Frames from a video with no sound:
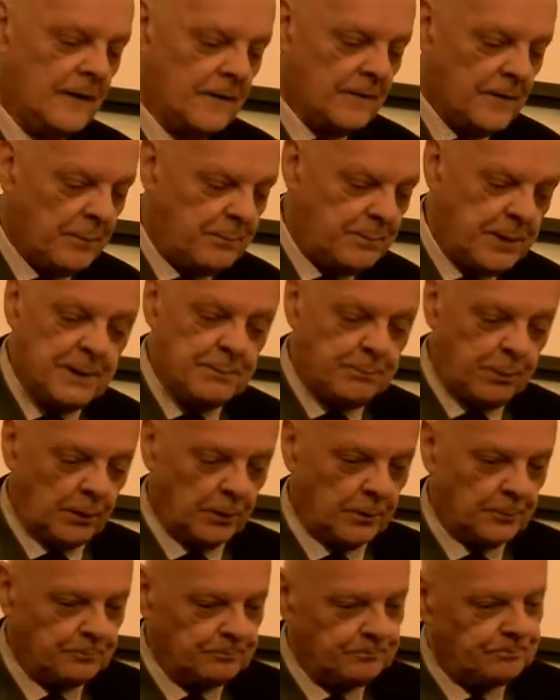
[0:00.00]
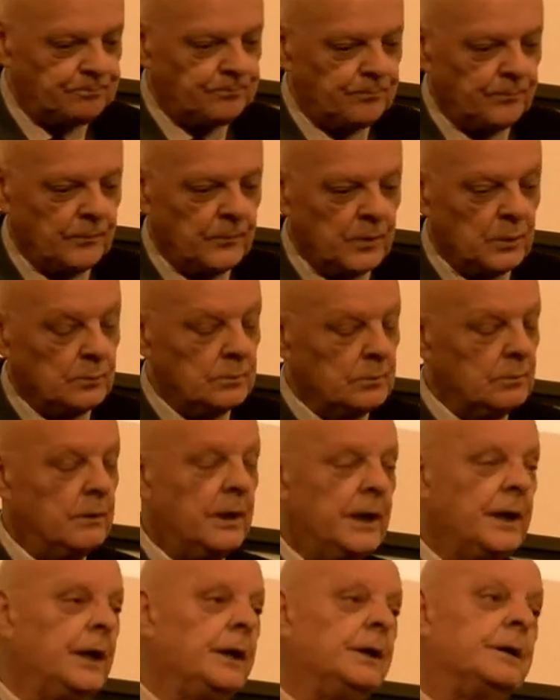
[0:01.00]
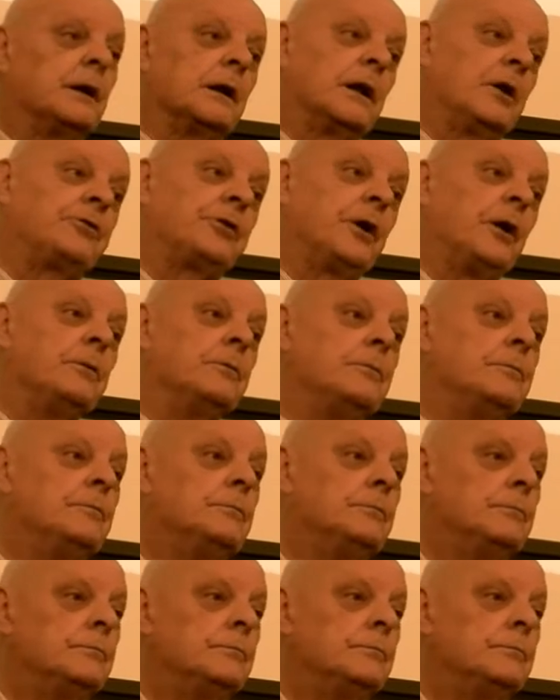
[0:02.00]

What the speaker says: the people ready to listen